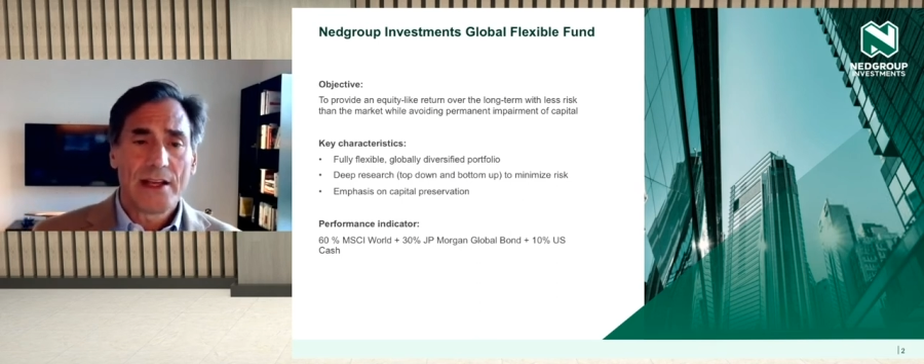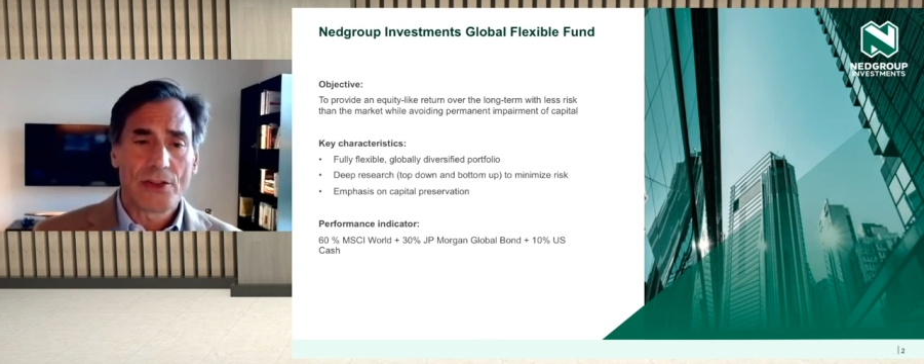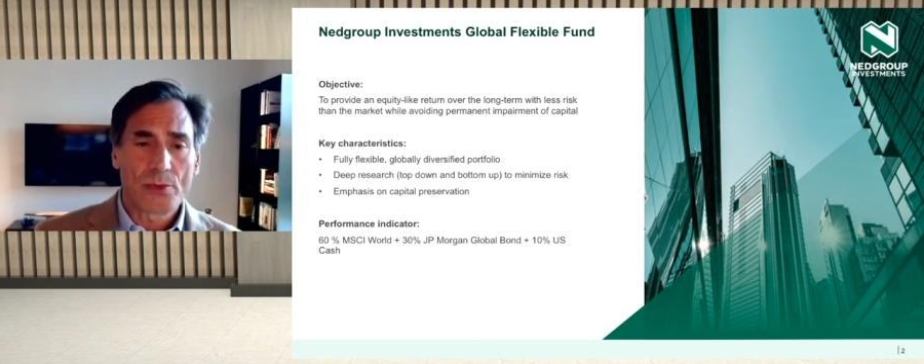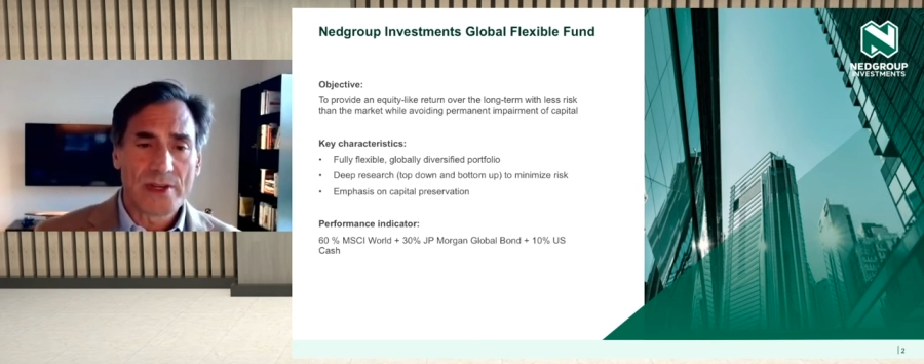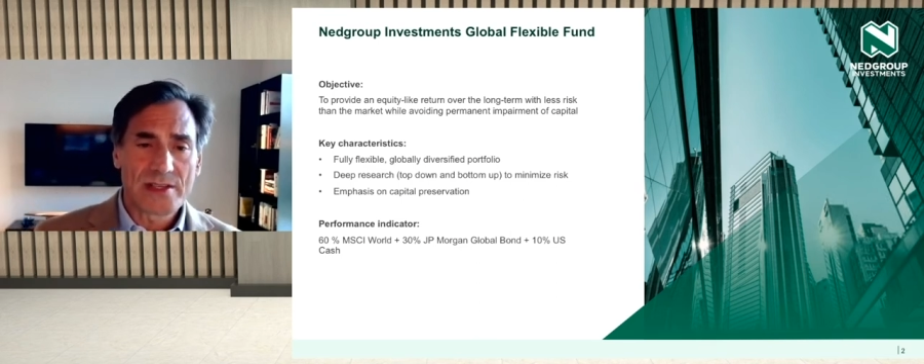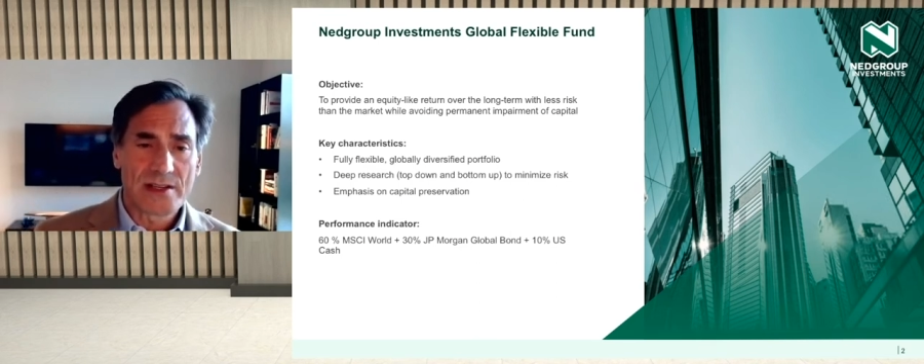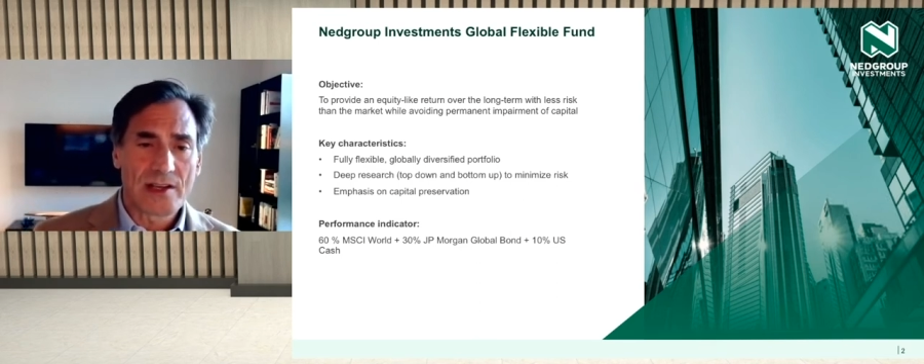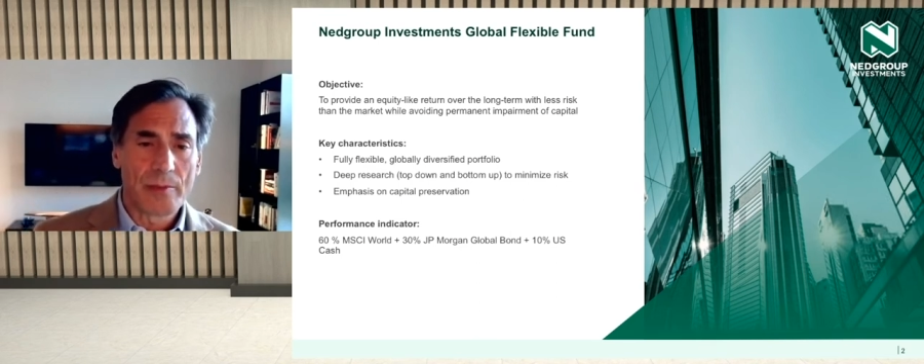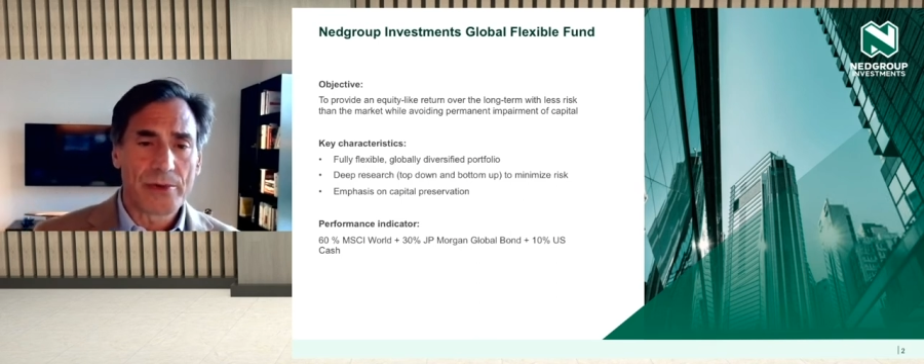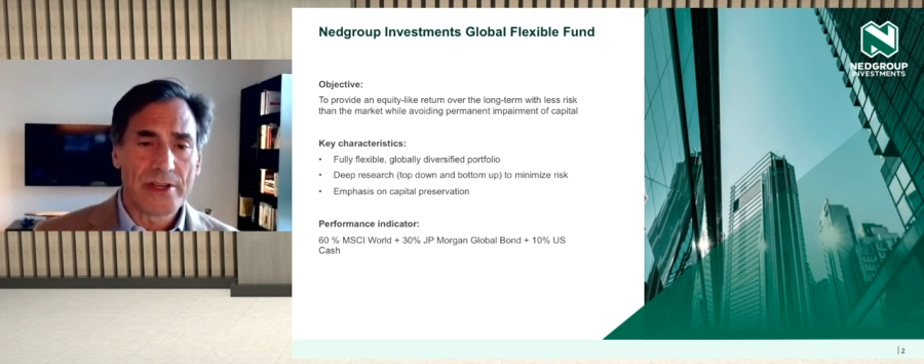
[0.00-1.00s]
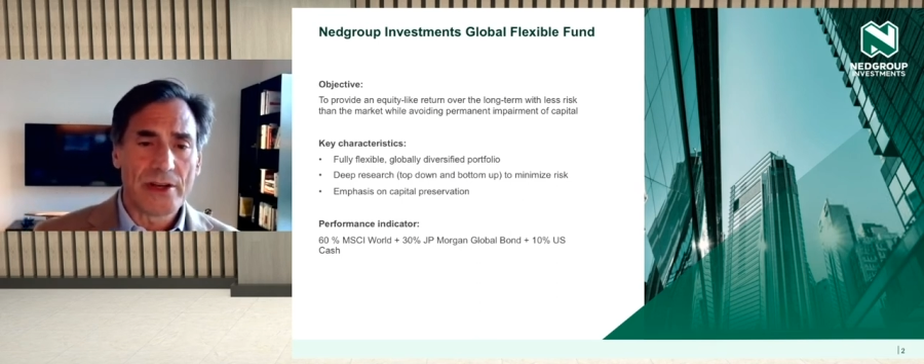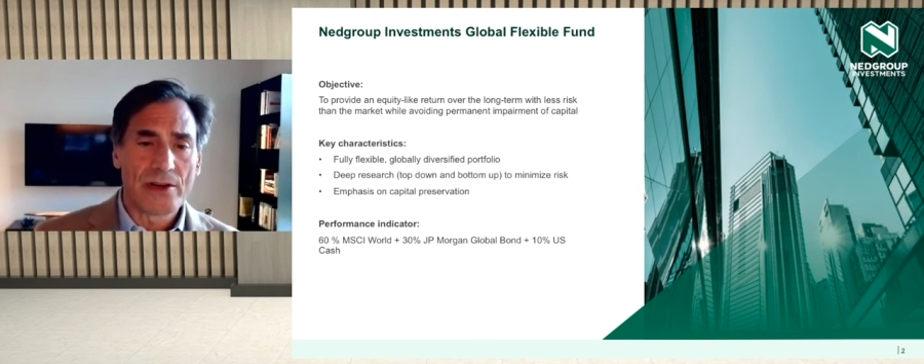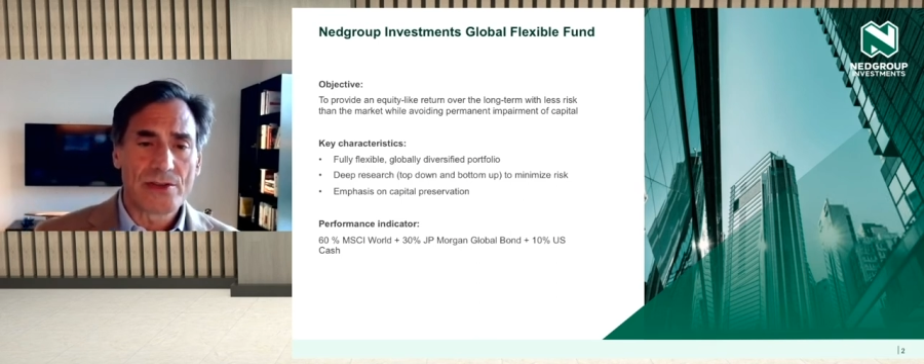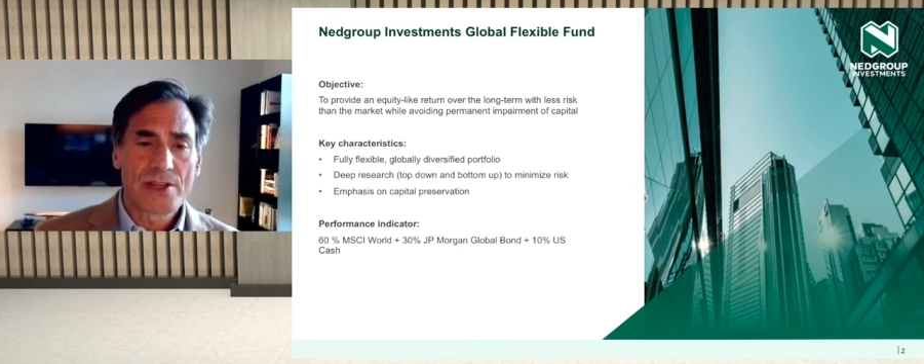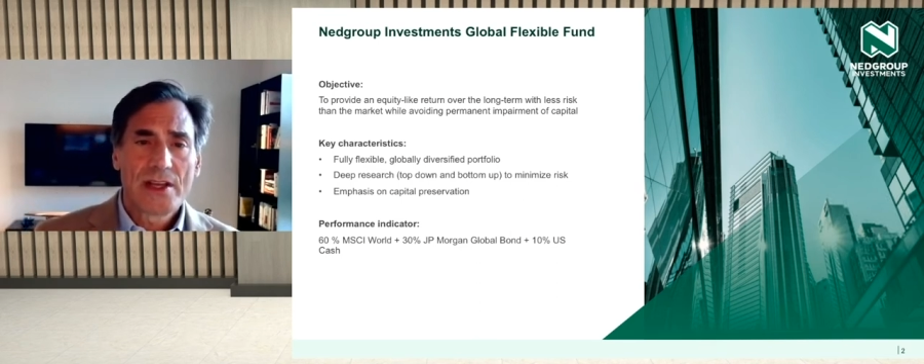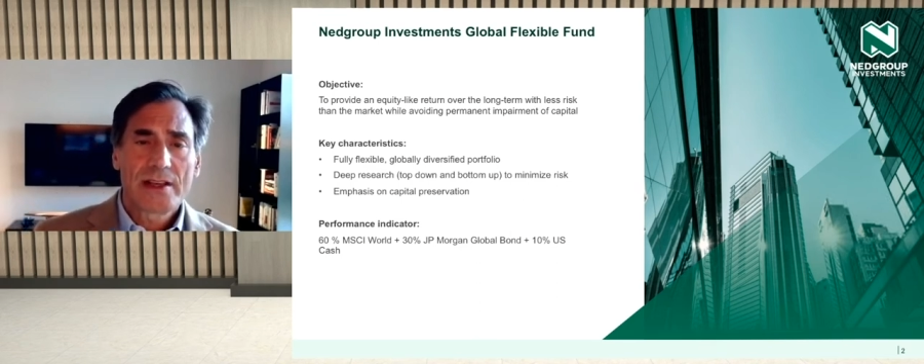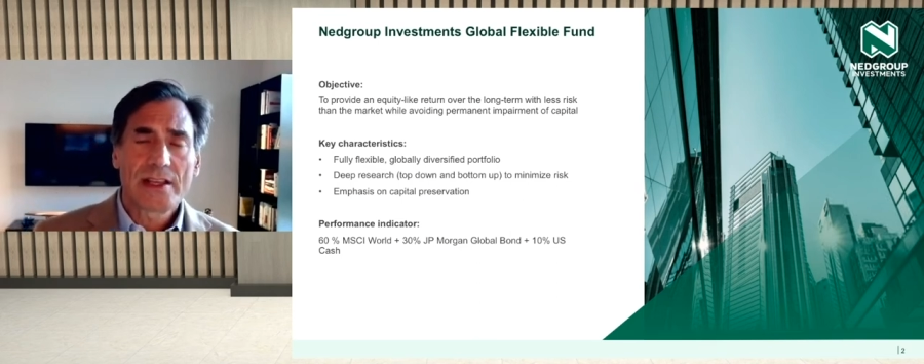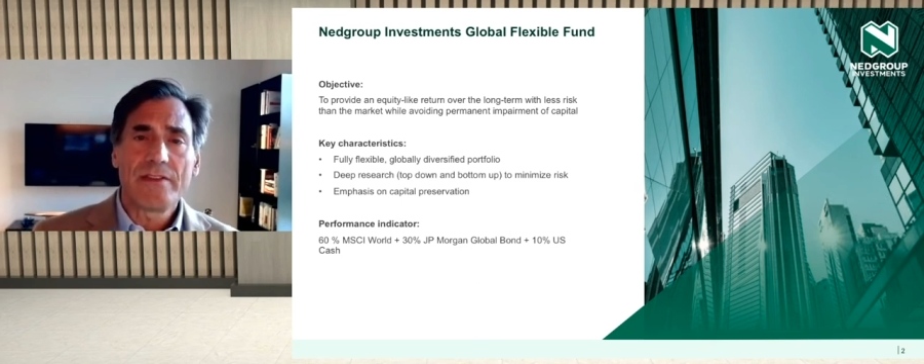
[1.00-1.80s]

in the recent couple years,